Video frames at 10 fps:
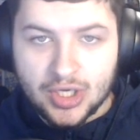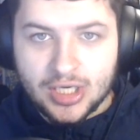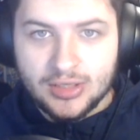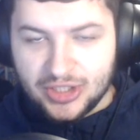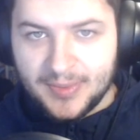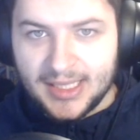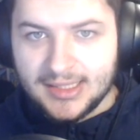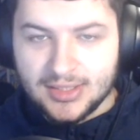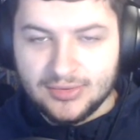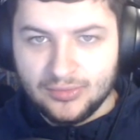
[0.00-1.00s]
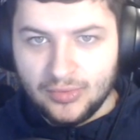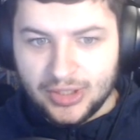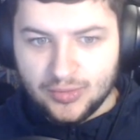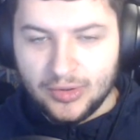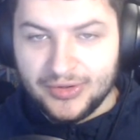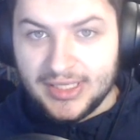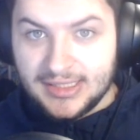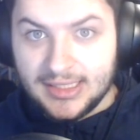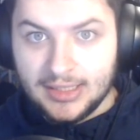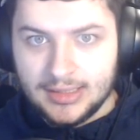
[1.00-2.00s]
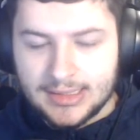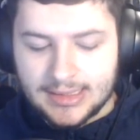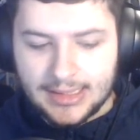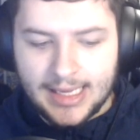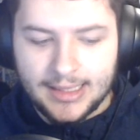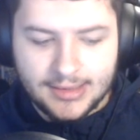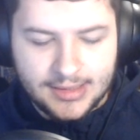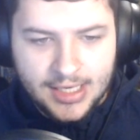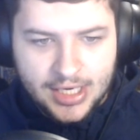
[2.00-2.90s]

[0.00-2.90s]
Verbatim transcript: which depends which one of these that you're going to select.